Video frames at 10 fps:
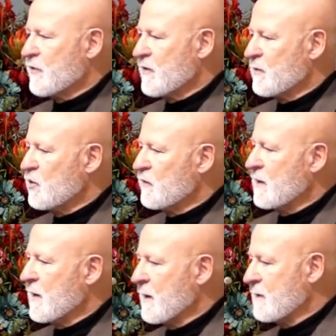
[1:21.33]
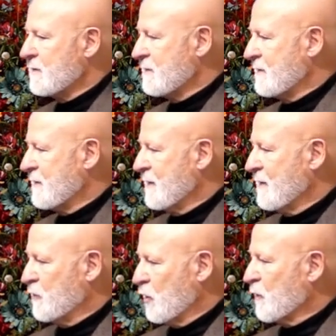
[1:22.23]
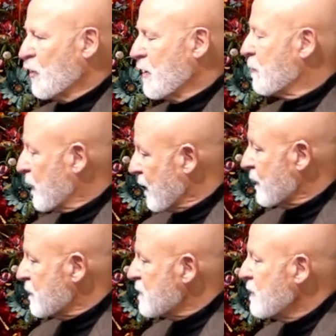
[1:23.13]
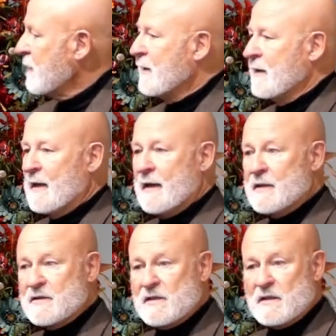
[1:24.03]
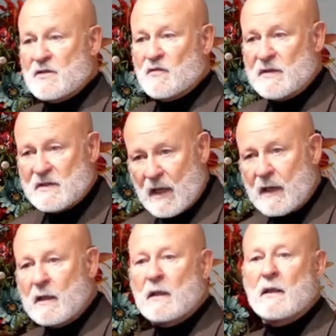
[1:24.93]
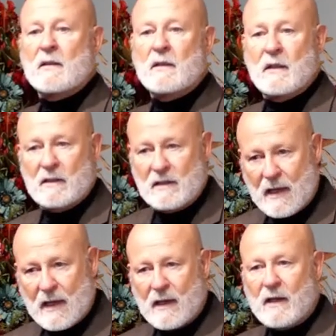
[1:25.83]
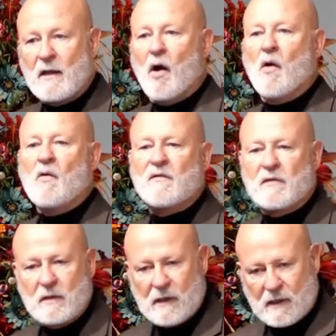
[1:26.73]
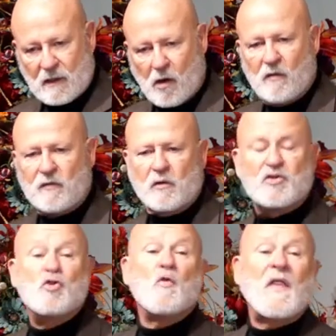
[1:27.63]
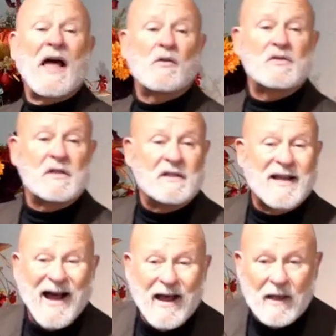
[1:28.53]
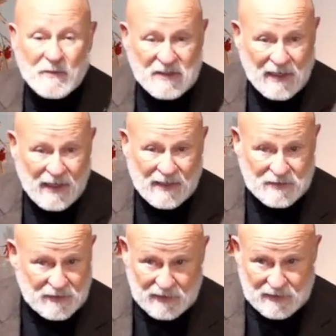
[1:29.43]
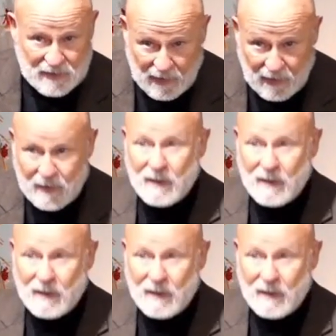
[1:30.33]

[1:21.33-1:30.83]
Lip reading: the movie that Bill Murray plays, has this recycling day over and over 2,000 times he has this day,